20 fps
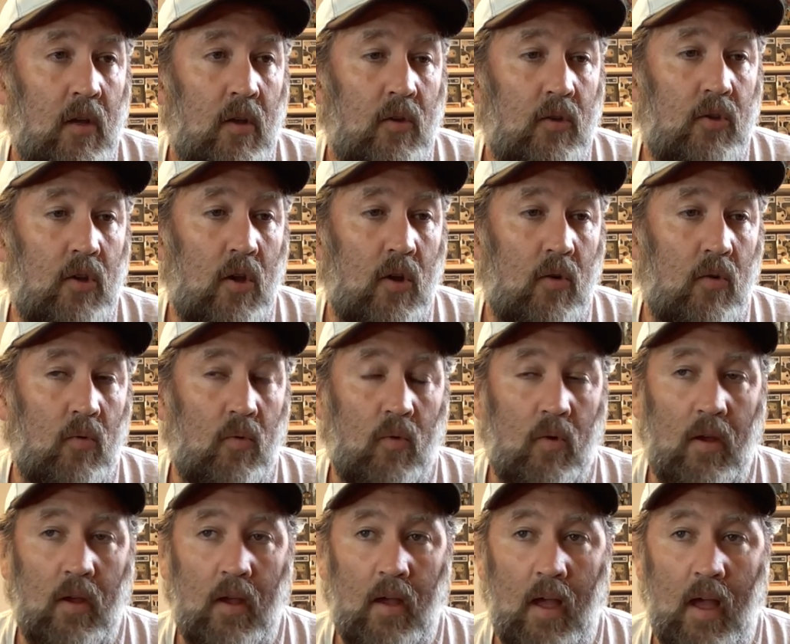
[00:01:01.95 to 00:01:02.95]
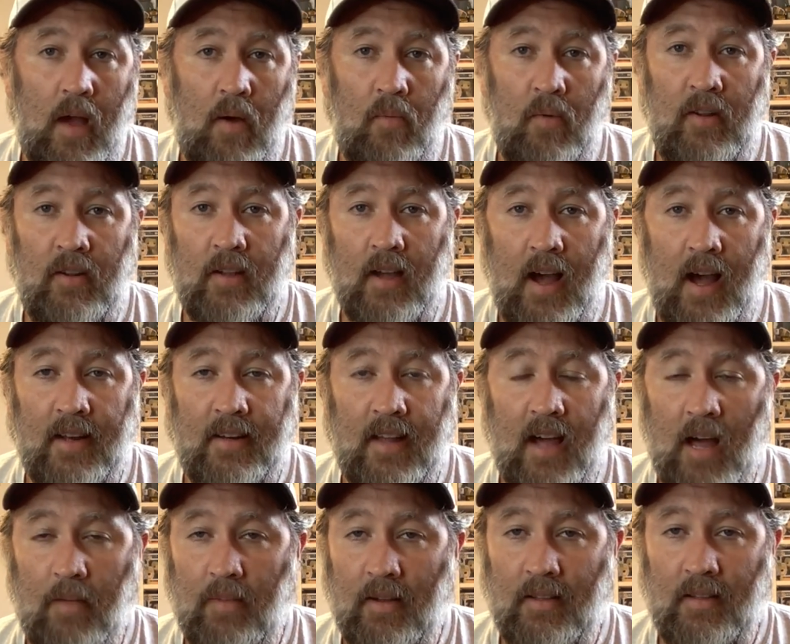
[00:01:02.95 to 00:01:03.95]
So I went to Hot
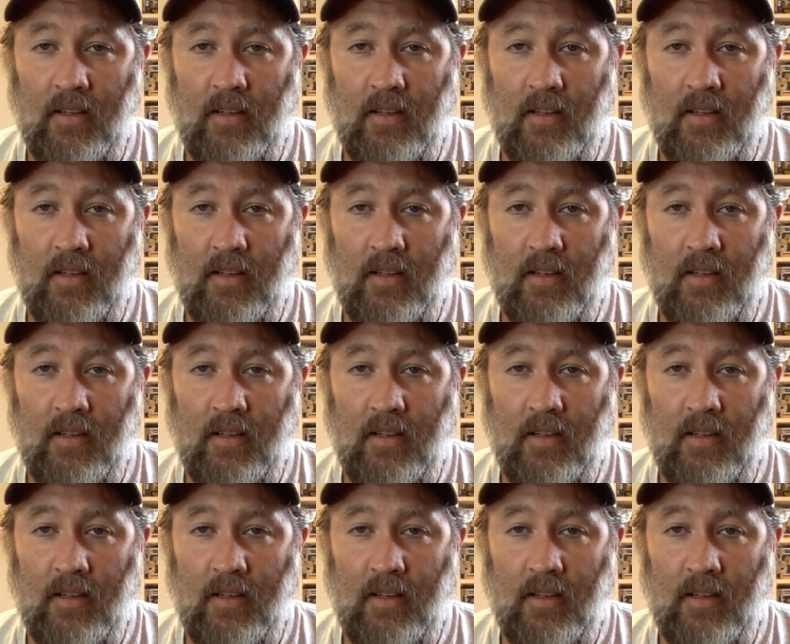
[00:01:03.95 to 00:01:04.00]
Topic.